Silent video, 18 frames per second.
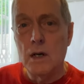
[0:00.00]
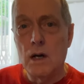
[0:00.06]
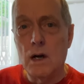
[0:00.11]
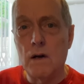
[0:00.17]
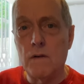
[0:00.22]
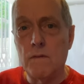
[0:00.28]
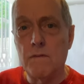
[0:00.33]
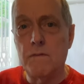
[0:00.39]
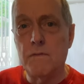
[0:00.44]

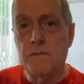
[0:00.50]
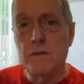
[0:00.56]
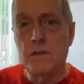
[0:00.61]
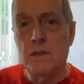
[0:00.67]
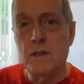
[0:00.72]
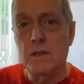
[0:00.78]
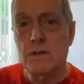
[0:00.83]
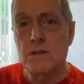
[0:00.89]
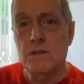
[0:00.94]
of
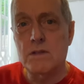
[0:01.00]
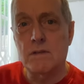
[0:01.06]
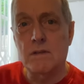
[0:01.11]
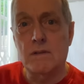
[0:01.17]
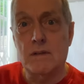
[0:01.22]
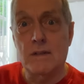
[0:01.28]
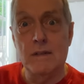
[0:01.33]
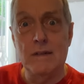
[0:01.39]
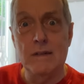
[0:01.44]
this
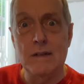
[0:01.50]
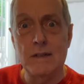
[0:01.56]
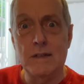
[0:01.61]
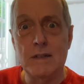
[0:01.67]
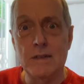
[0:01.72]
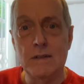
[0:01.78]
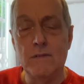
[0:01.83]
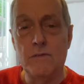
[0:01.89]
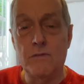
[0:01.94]

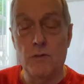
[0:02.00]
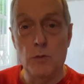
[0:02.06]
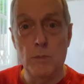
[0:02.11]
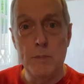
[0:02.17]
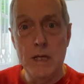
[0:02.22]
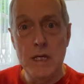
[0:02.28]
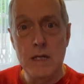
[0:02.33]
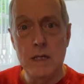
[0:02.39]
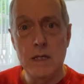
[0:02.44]
condition for
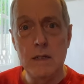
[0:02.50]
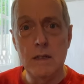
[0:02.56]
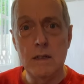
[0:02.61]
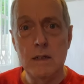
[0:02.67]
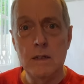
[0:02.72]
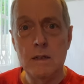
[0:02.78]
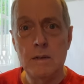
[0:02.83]
me